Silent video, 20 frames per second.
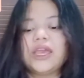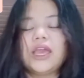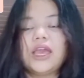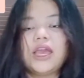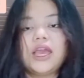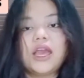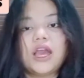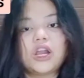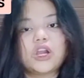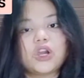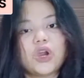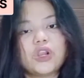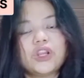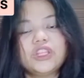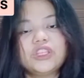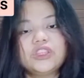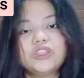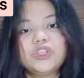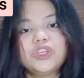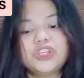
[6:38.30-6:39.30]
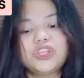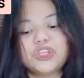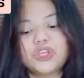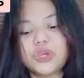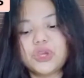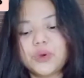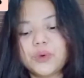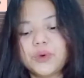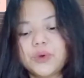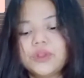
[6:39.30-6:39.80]
According to
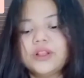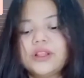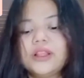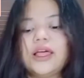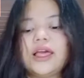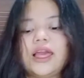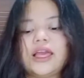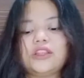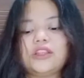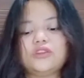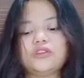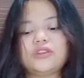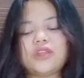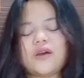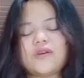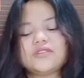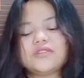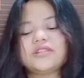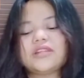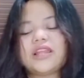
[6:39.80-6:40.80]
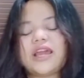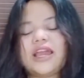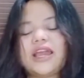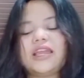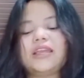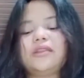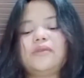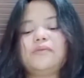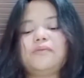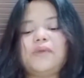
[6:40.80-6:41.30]
you,
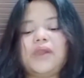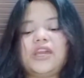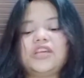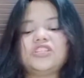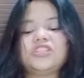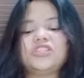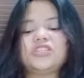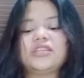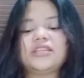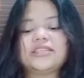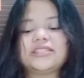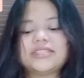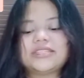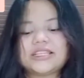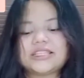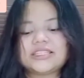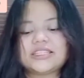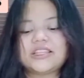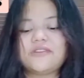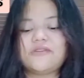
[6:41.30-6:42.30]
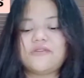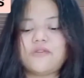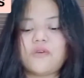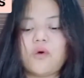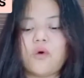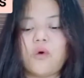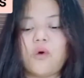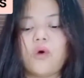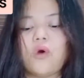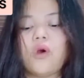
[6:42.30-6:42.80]
2009, page
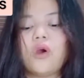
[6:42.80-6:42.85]
64,